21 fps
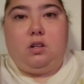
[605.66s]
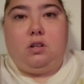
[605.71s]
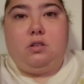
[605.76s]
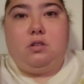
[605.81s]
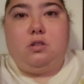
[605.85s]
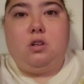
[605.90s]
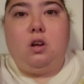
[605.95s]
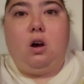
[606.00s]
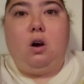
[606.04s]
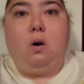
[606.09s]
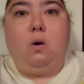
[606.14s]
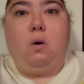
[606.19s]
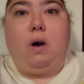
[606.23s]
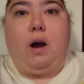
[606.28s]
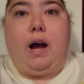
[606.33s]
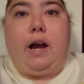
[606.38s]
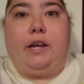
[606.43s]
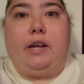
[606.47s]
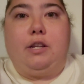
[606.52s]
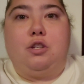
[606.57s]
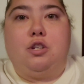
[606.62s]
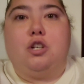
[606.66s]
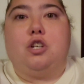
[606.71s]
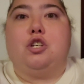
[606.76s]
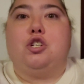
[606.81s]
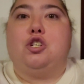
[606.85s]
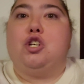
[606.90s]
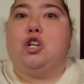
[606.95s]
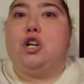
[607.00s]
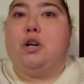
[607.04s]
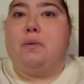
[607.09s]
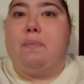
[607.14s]
So I took a
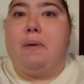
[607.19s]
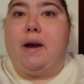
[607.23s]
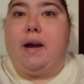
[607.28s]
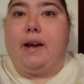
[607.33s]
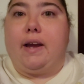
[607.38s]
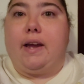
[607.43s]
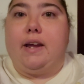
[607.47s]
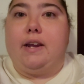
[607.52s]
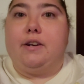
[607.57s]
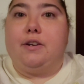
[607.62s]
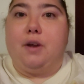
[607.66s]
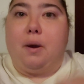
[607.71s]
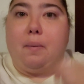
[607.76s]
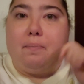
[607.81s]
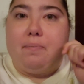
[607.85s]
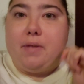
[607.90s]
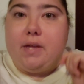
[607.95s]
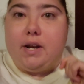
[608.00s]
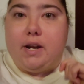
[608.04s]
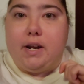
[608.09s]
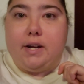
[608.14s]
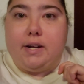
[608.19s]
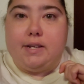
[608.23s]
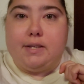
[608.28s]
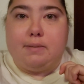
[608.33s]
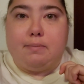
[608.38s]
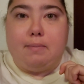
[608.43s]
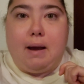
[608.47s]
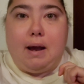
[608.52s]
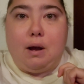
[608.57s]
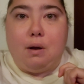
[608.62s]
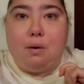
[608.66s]
sugar packet and dumped it in
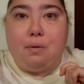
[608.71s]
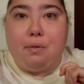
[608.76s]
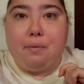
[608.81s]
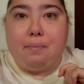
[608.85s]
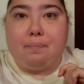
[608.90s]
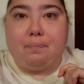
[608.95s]
his mouth.